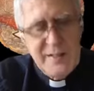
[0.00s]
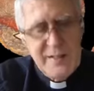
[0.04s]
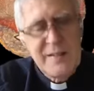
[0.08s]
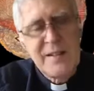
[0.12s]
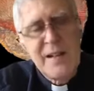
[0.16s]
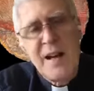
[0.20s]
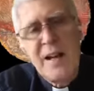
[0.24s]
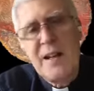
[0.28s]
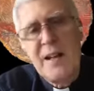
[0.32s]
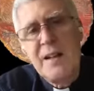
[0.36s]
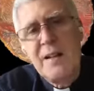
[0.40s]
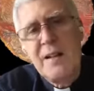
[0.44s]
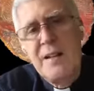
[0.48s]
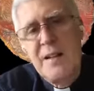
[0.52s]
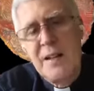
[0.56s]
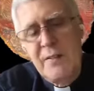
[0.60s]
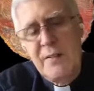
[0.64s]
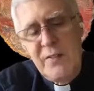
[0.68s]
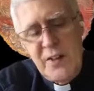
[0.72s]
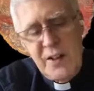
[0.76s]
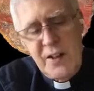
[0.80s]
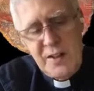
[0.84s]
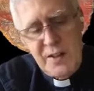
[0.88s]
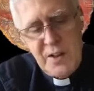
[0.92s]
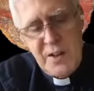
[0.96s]

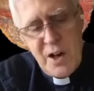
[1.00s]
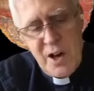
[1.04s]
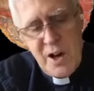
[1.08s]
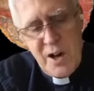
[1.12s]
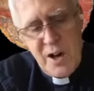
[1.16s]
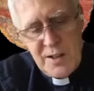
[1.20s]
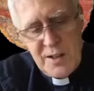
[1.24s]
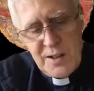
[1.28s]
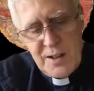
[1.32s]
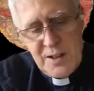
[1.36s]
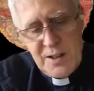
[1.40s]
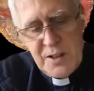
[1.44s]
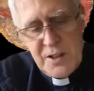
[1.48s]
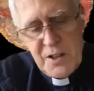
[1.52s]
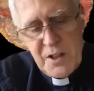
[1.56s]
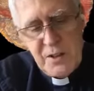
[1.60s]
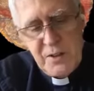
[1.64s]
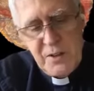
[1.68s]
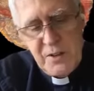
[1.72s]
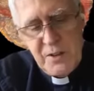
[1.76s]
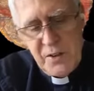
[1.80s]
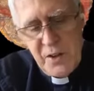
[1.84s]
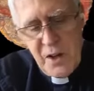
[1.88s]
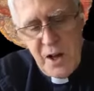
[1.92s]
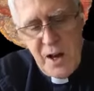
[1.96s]
Scientific knowledge
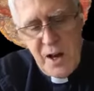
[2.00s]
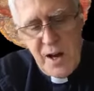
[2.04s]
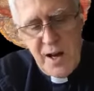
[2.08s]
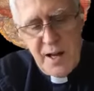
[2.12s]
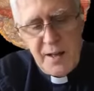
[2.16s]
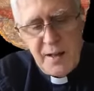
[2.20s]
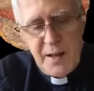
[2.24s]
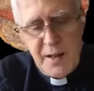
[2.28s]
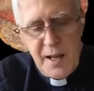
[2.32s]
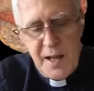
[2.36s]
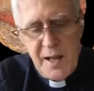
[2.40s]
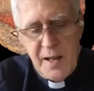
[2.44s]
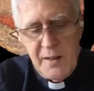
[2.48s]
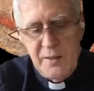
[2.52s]
is not,